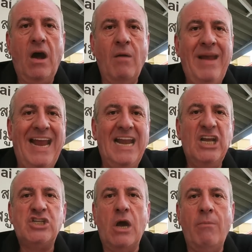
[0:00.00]
I'm
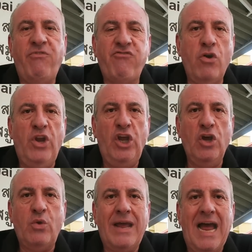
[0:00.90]
English, I'm through
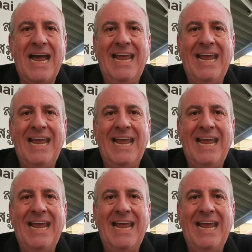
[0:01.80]
the UK.